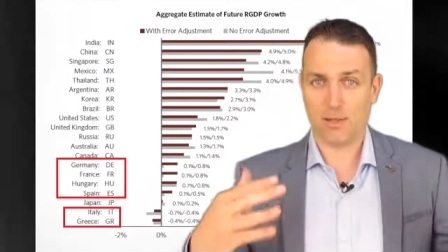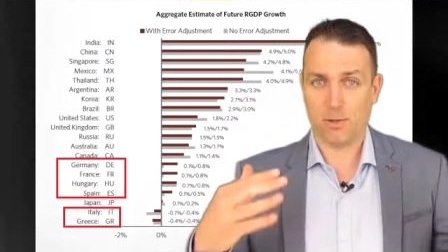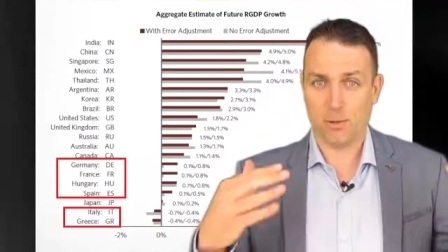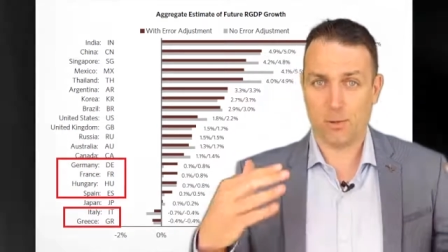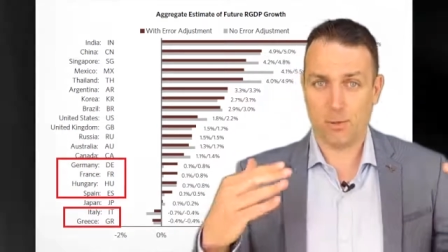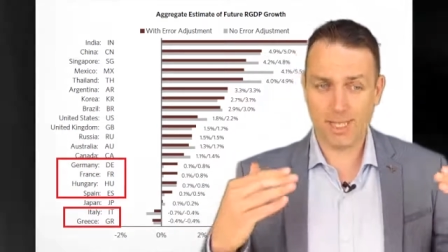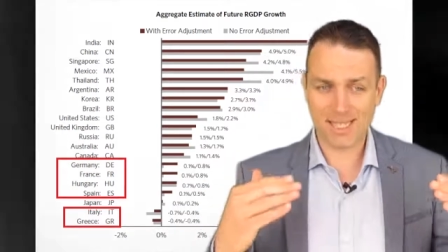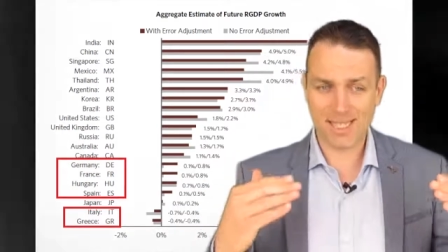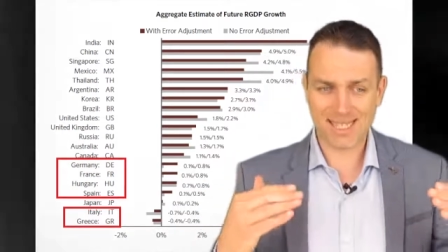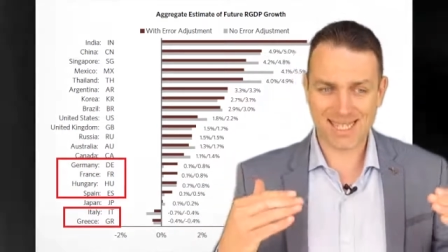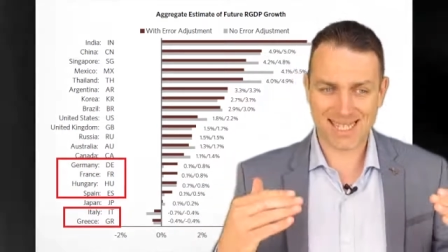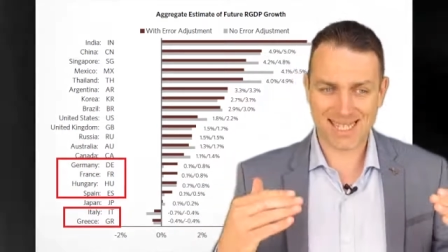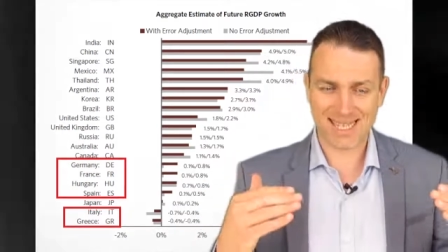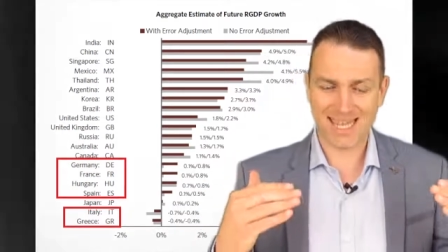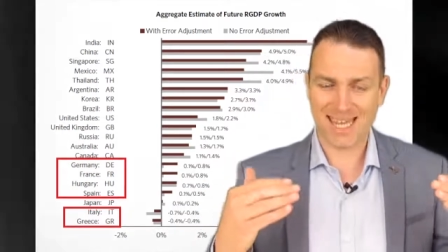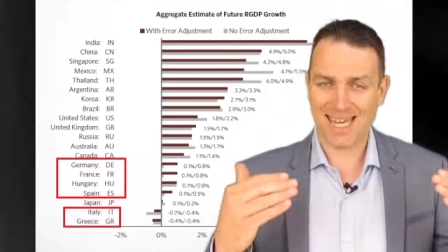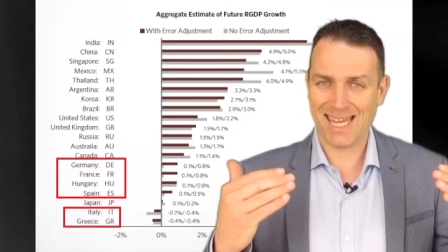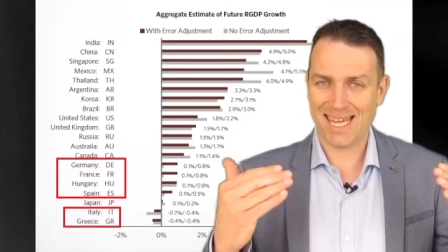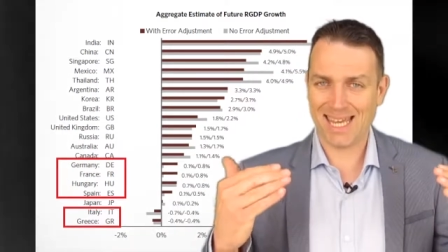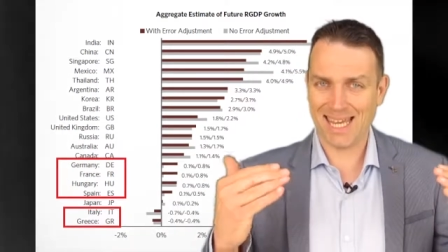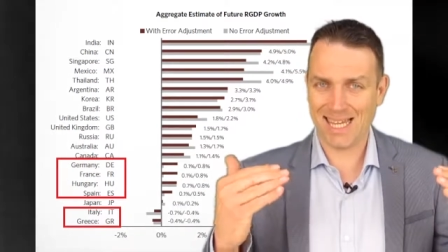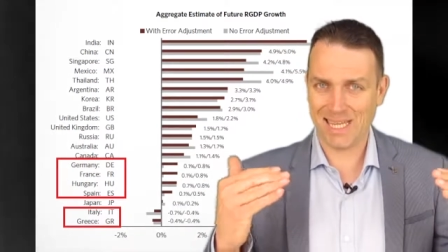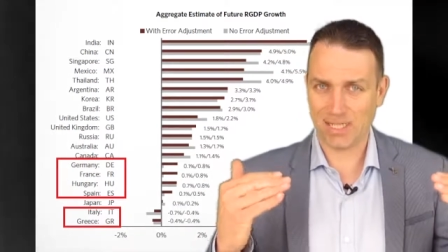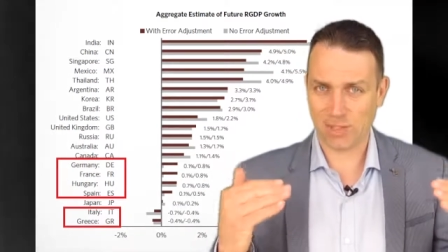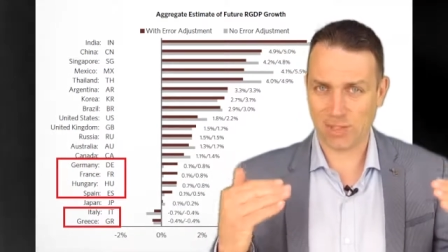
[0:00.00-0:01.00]

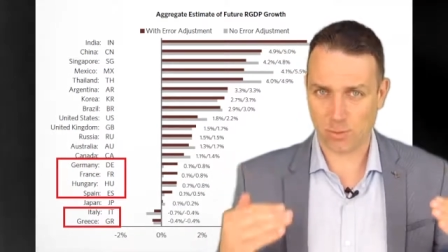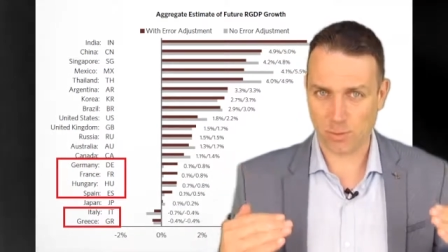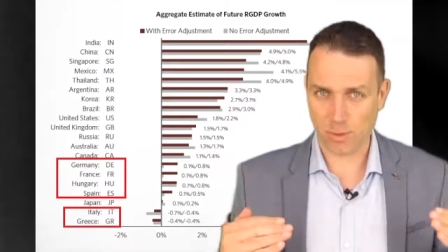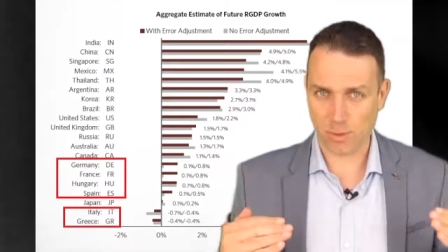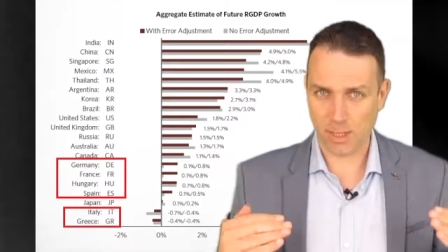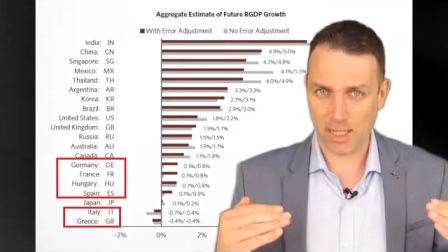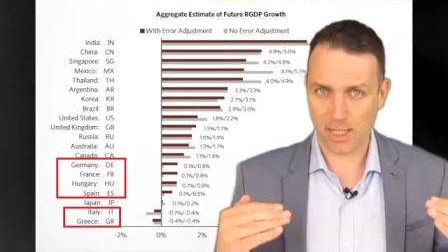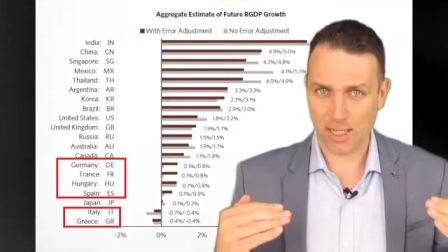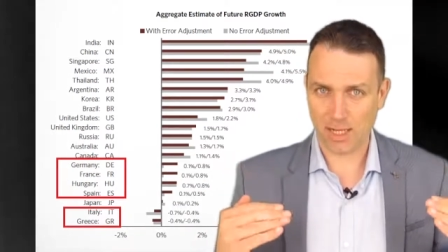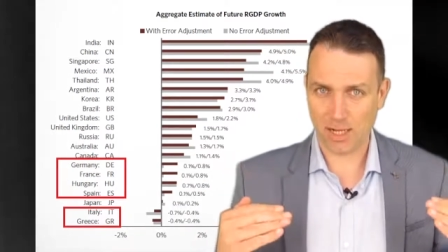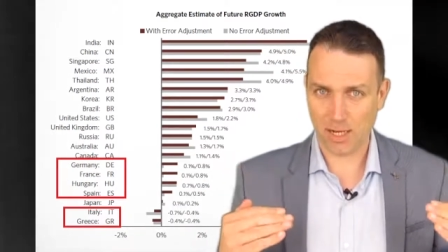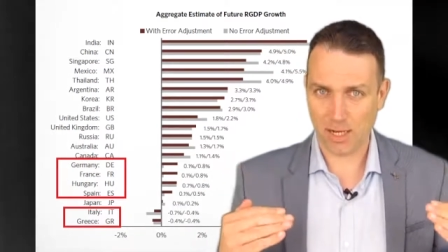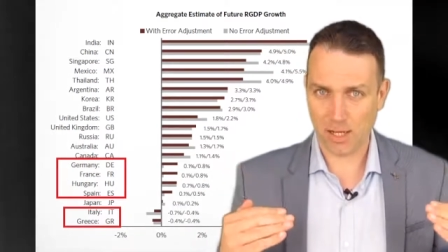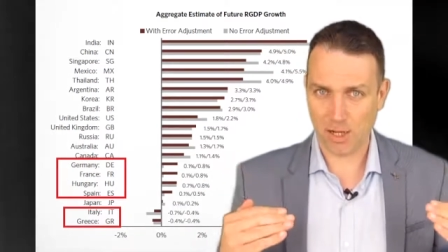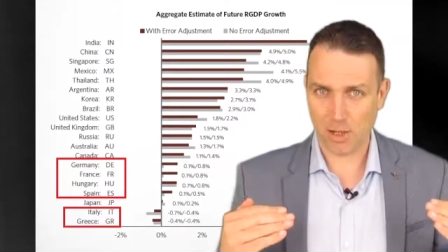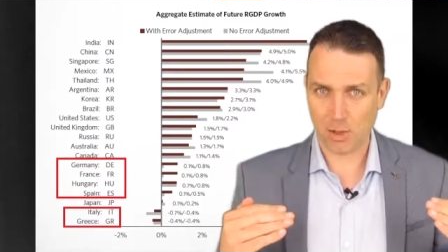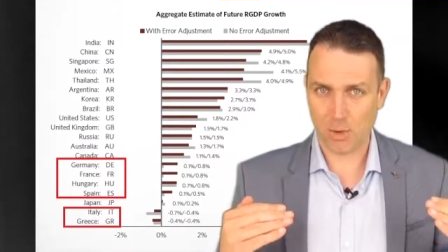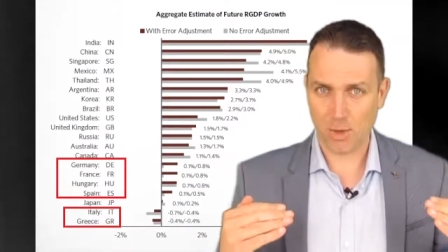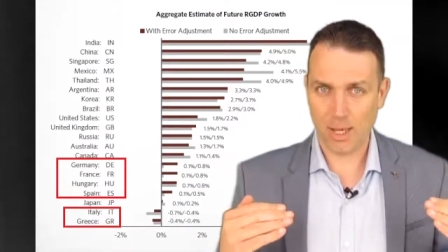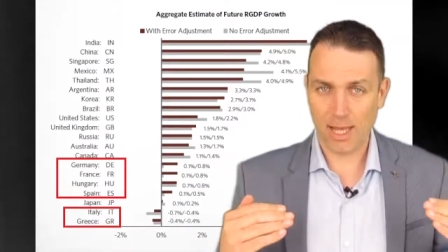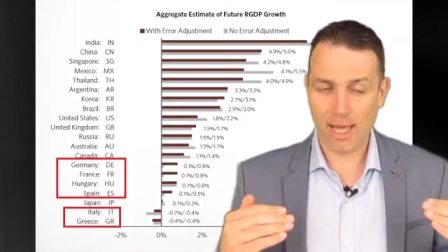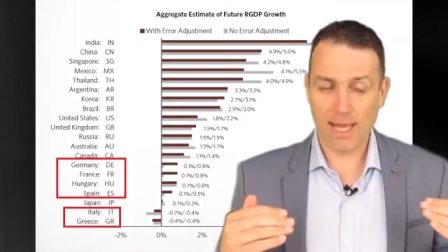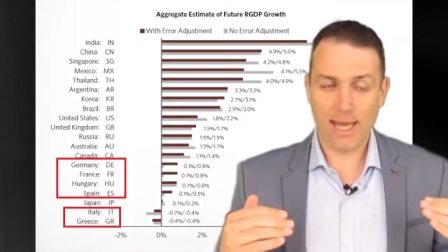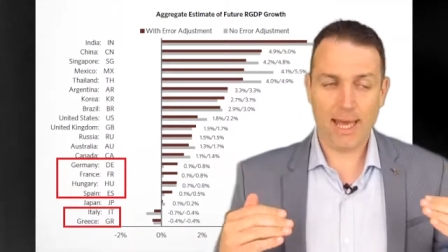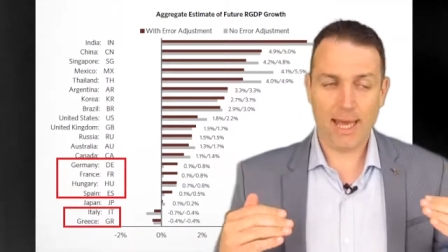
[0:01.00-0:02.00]
Risk-taking is really
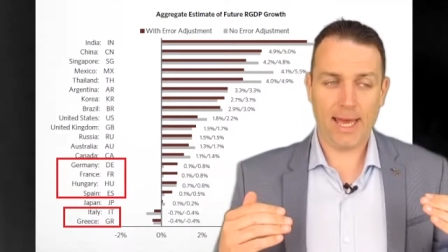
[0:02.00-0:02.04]
low,